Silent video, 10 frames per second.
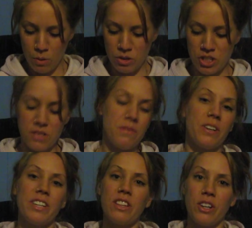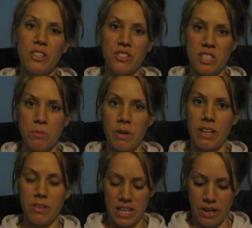which is a very large and spread
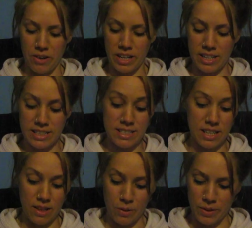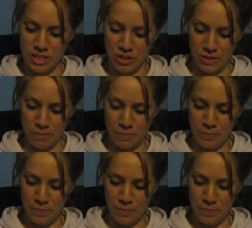out area, is out of the question.